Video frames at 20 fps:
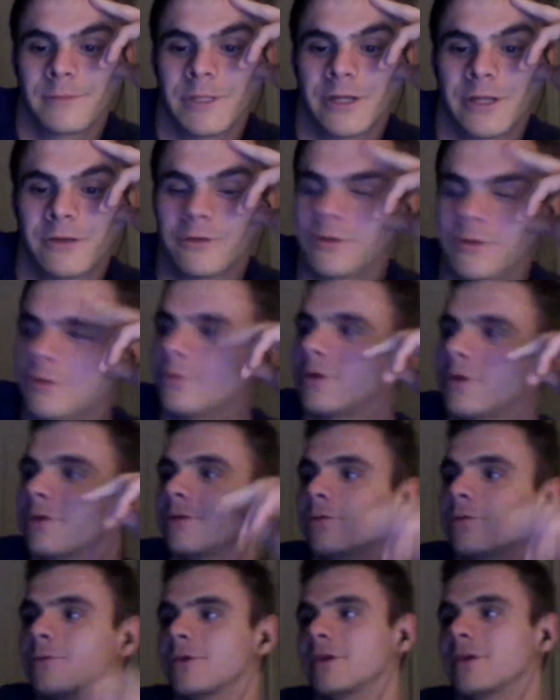I don't know
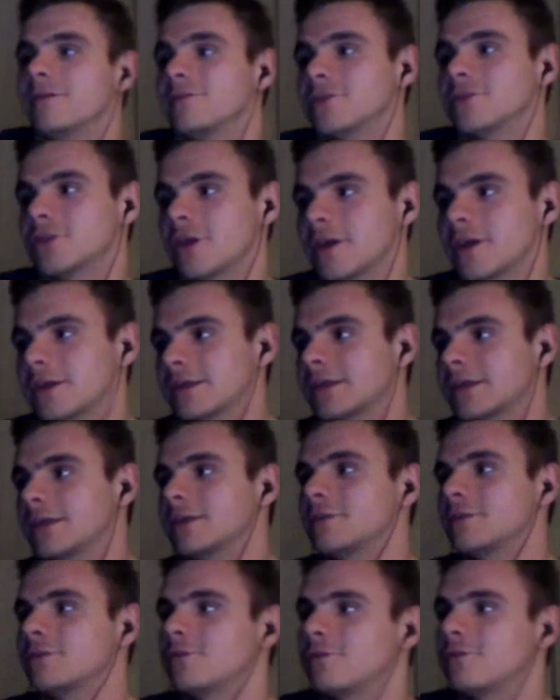what we're even trying to
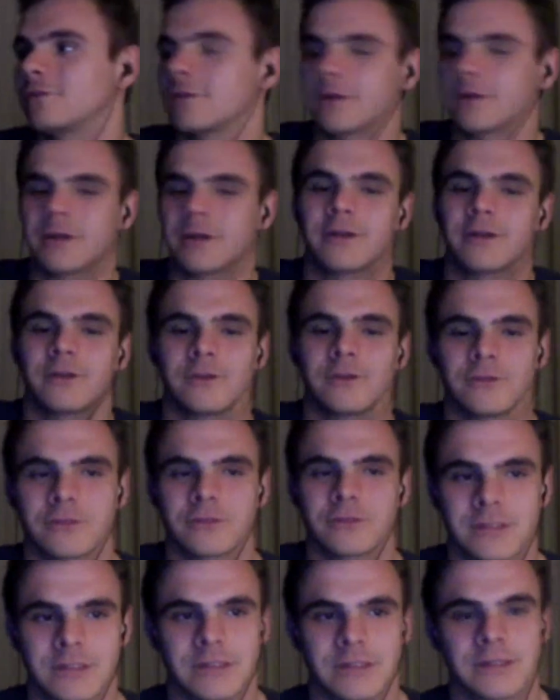get to for a
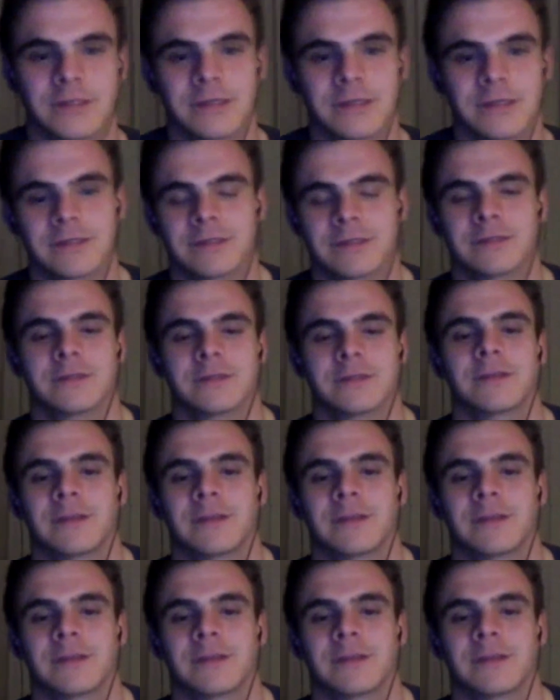conclusion to this.